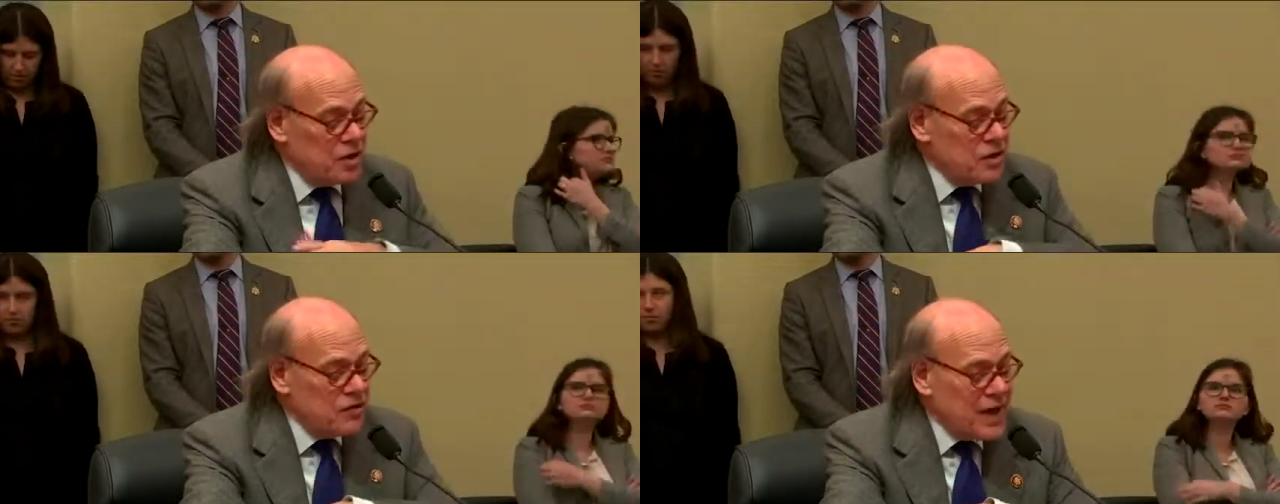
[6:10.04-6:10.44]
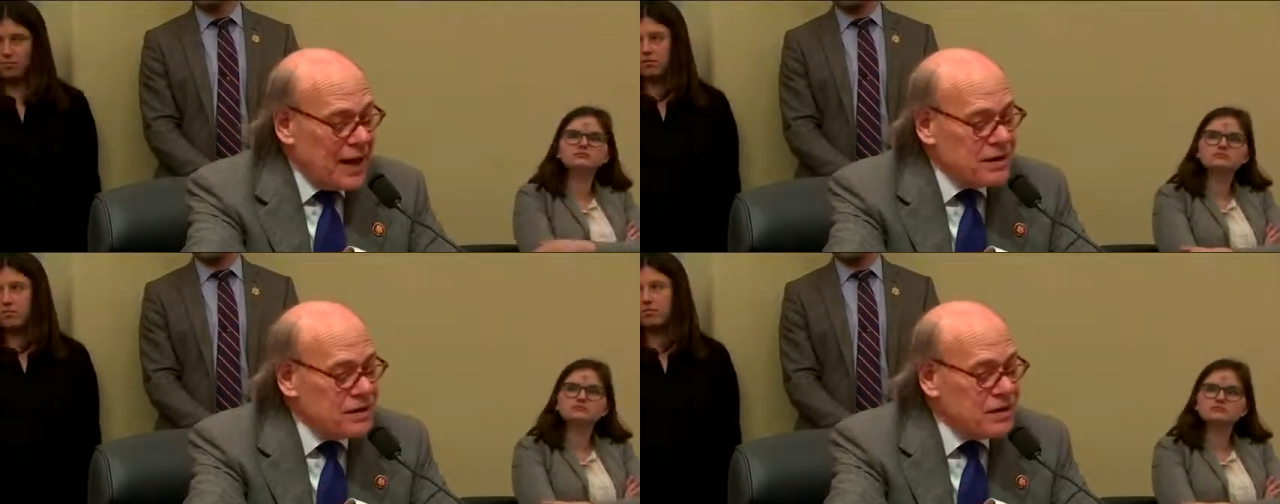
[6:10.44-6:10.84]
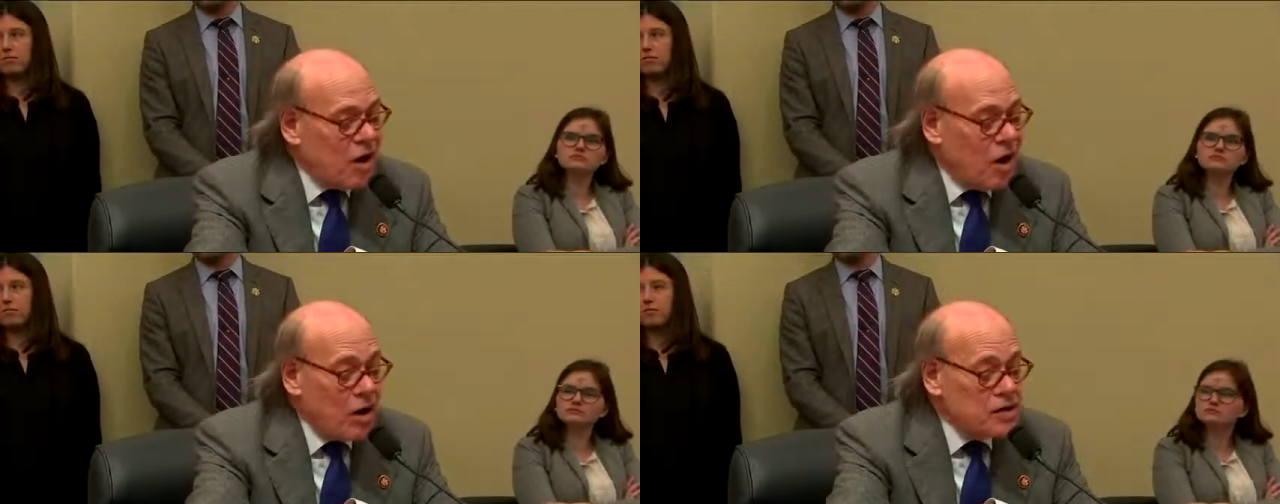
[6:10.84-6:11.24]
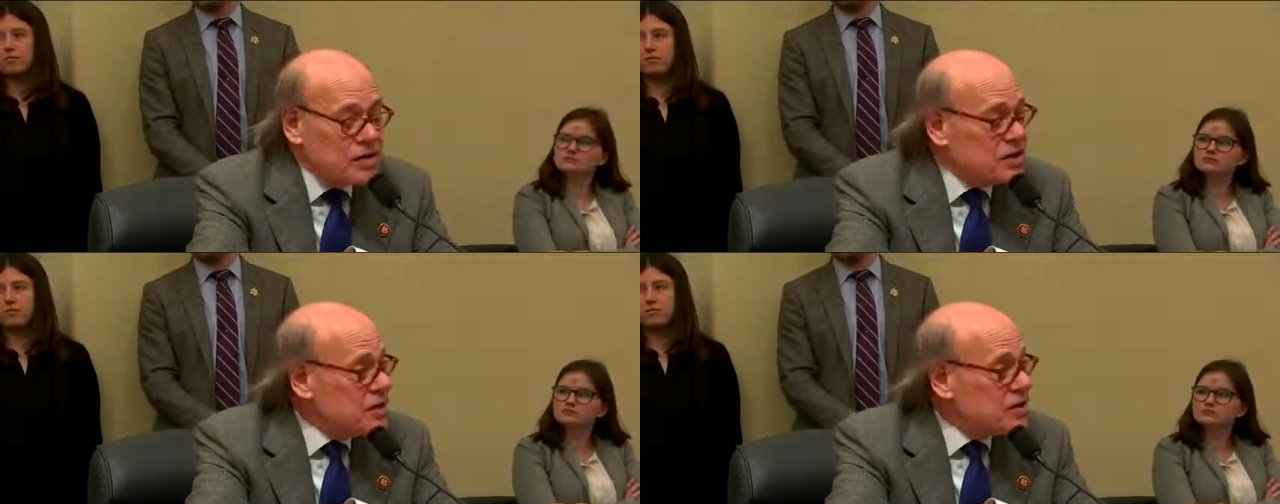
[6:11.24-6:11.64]
Speaker 1: you know, you've got
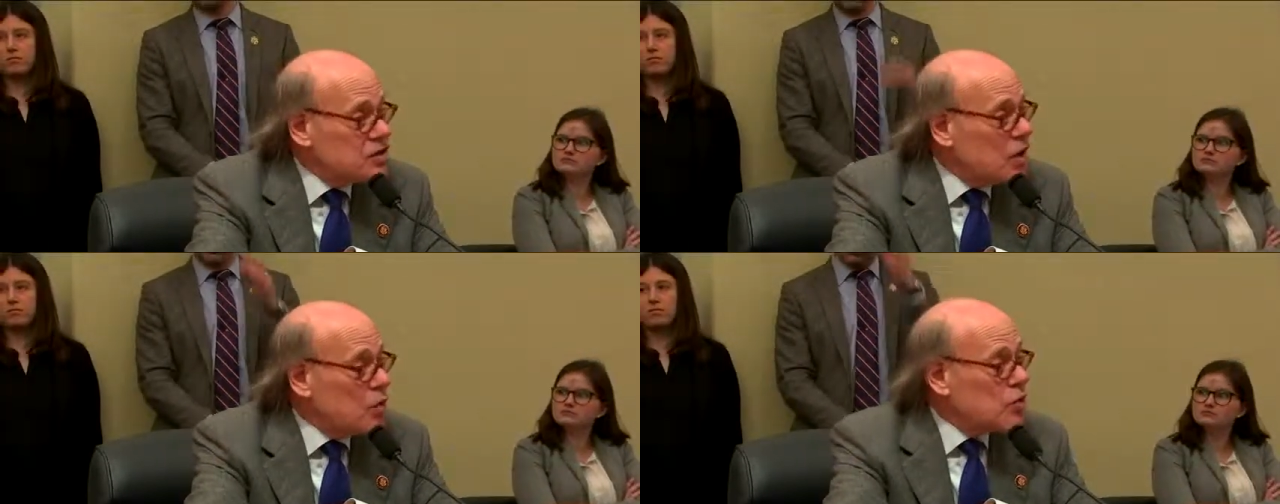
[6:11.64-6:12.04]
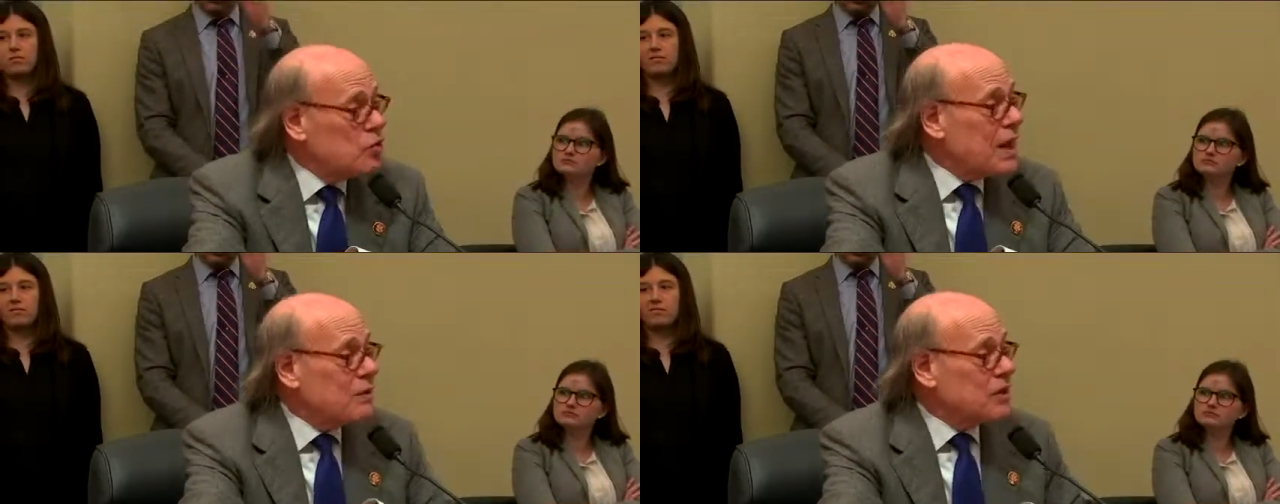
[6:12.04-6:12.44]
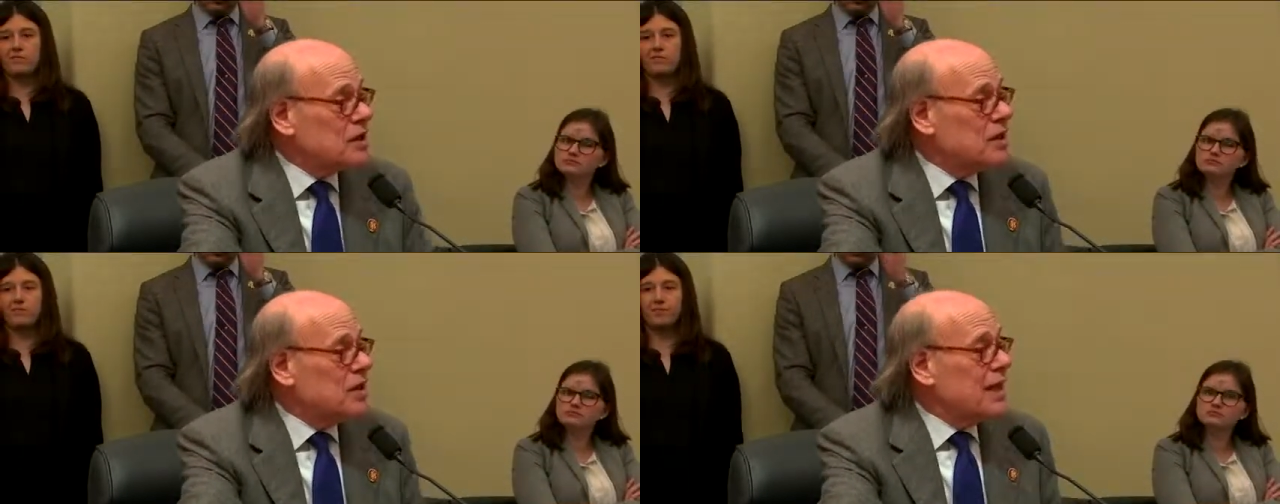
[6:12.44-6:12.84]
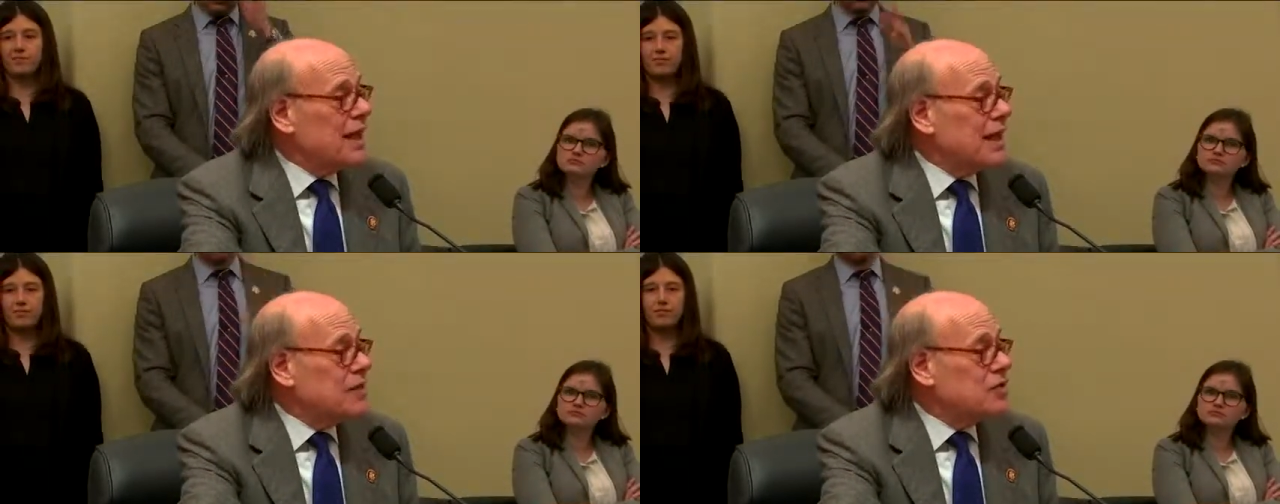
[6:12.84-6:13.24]
heart disease, stroke, you name it.
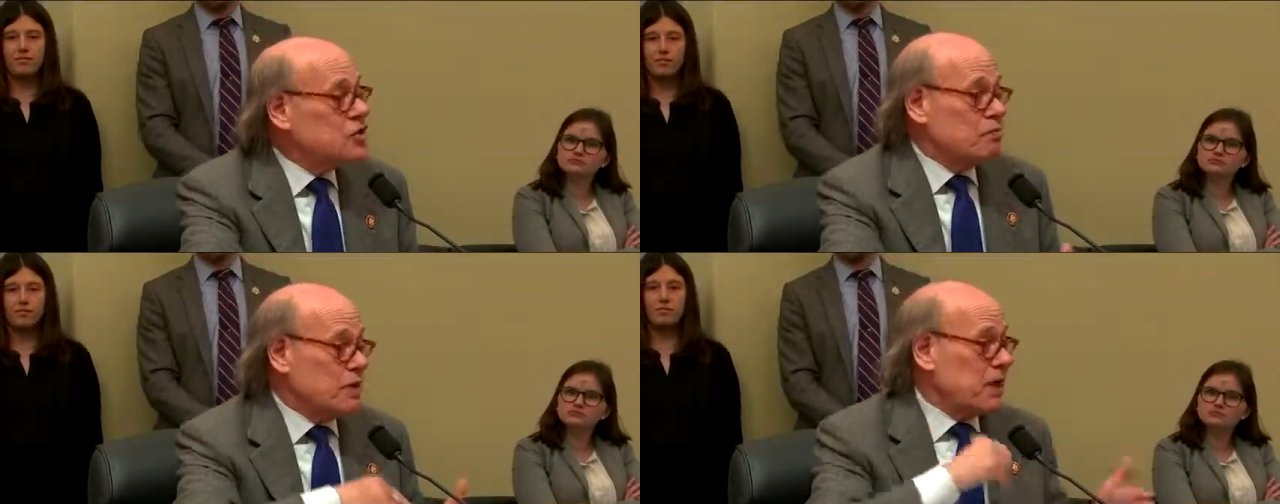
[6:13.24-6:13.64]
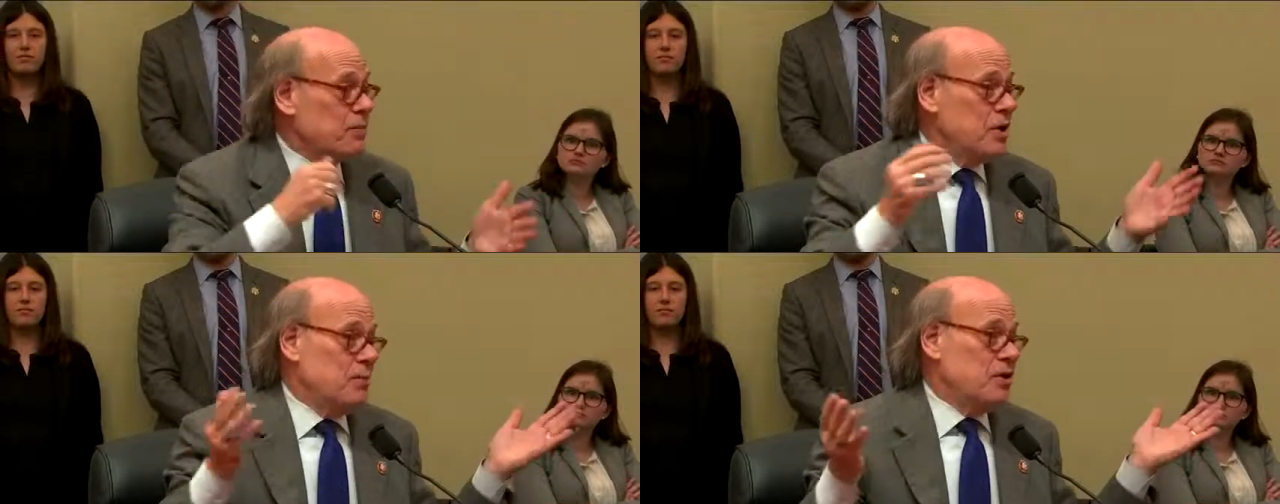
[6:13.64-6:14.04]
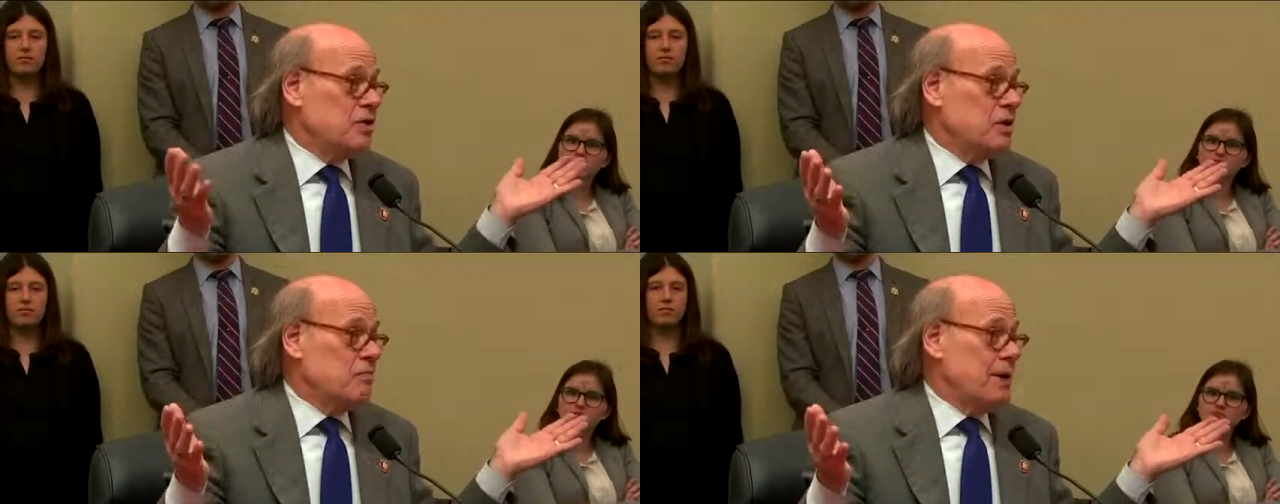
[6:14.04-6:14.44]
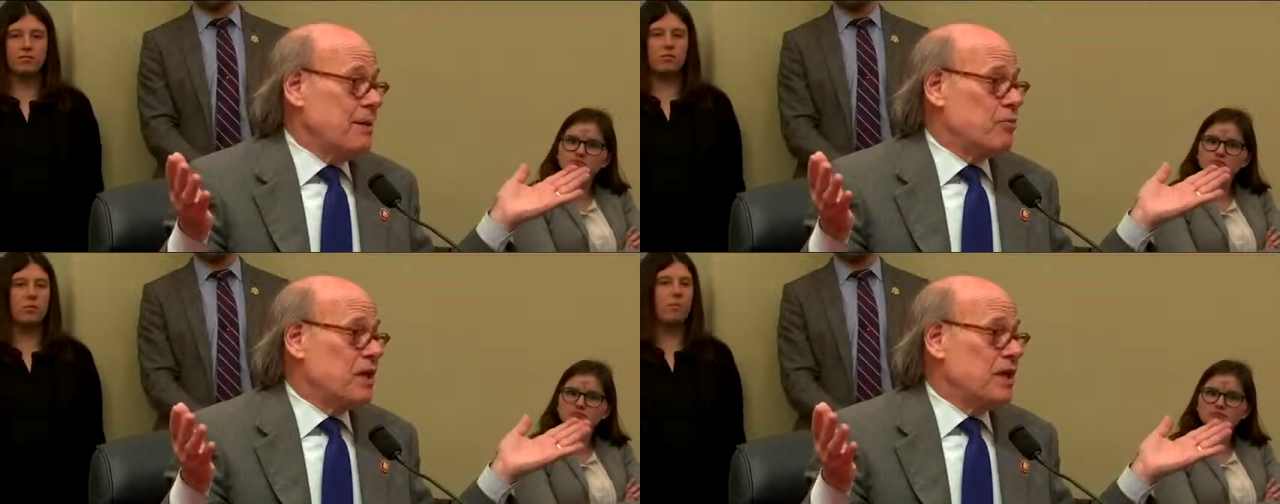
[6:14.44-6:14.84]
Mm-hmm. And just pick up the, obit, the
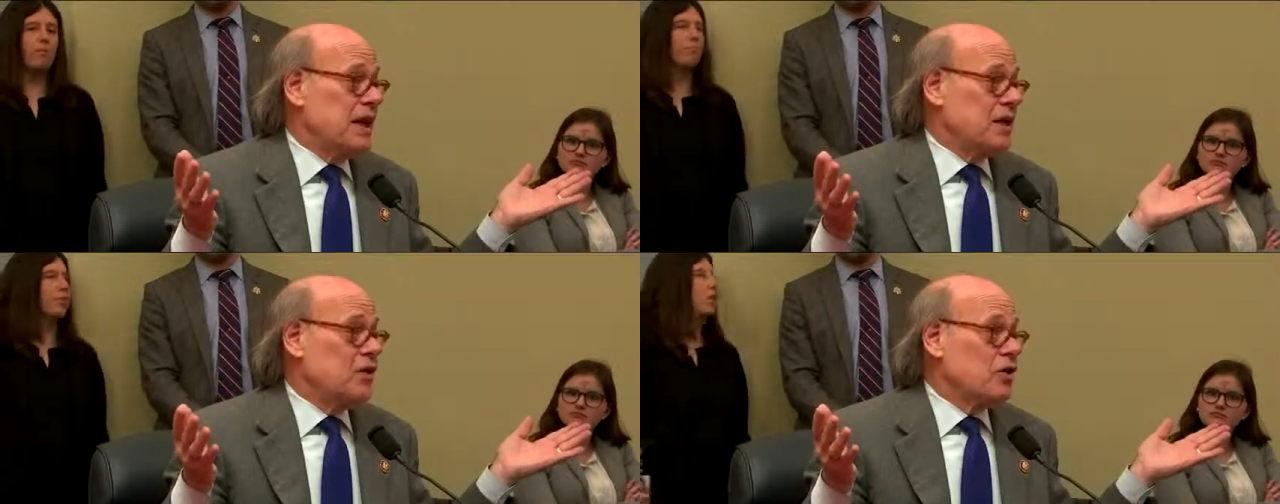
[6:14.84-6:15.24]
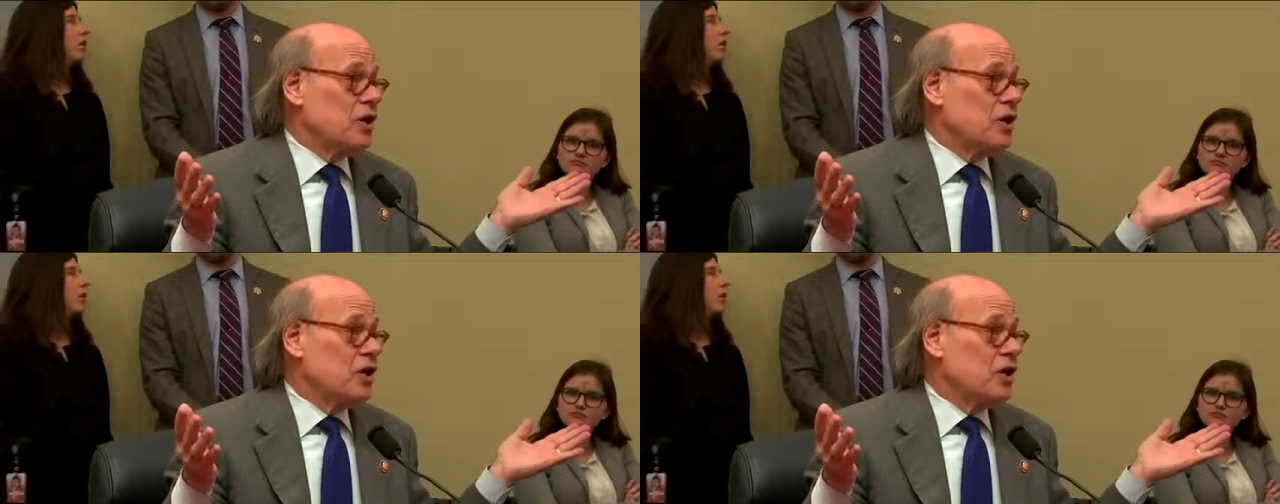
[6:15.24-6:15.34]
paper any day